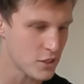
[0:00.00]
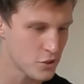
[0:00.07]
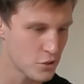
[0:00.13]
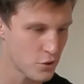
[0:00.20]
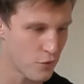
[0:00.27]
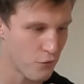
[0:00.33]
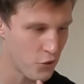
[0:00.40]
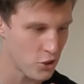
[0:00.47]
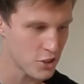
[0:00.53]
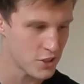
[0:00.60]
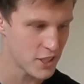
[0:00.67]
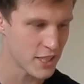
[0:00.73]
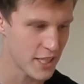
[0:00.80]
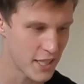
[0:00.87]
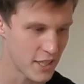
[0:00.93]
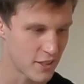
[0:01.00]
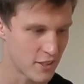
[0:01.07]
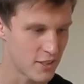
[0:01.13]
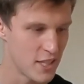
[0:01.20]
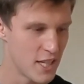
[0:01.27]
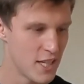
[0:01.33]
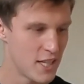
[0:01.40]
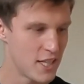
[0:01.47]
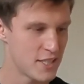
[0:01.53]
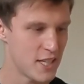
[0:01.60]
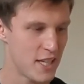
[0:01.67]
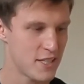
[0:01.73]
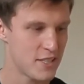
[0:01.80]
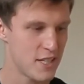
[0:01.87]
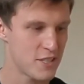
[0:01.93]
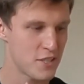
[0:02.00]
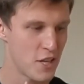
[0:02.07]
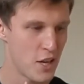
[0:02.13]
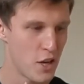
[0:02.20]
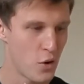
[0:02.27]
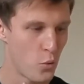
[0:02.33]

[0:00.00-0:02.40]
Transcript: So the first thing here is that it says,